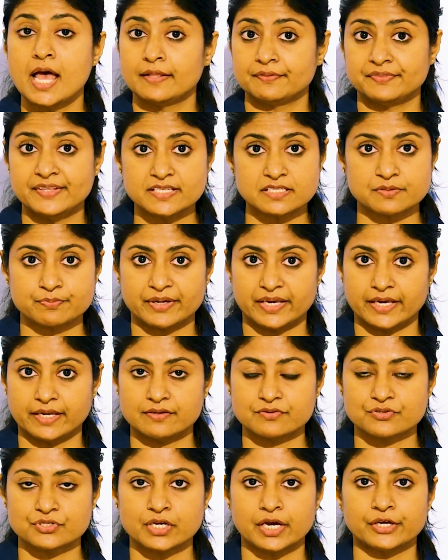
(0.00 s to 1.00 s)
This
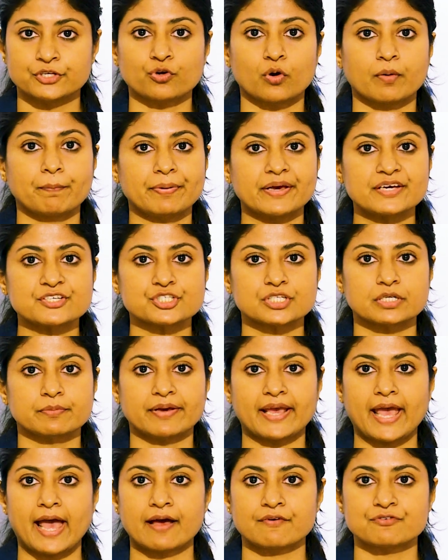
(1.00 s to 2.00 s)
means your patient
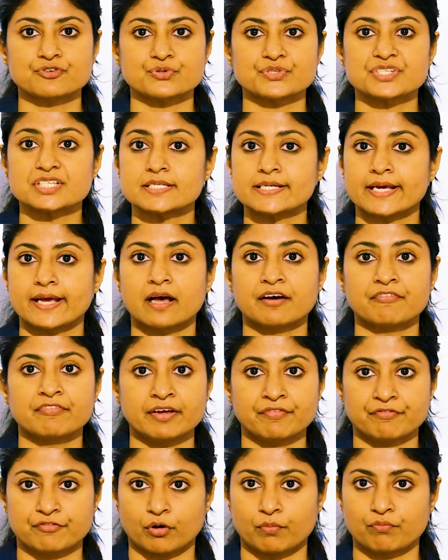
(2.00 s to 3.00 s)
may have to stay
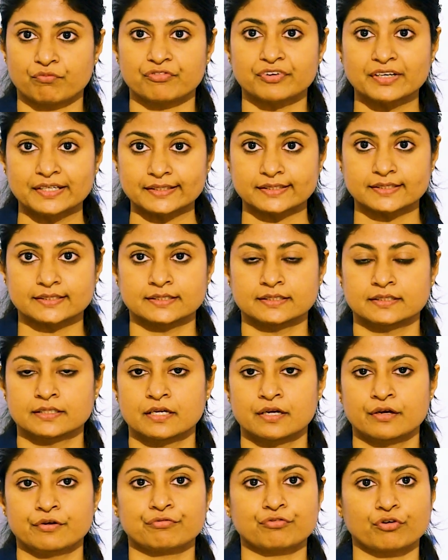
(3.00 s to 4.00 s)
away from work
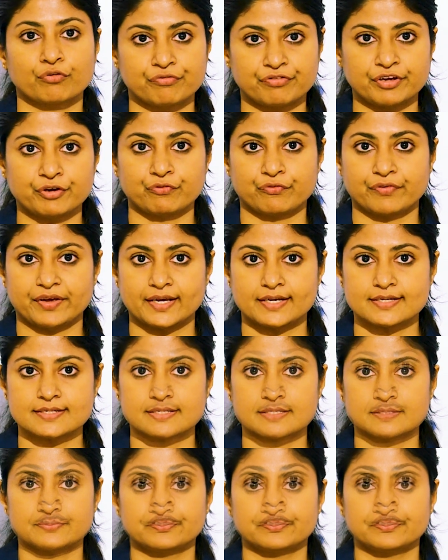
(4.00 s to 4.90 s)
for a few weeks.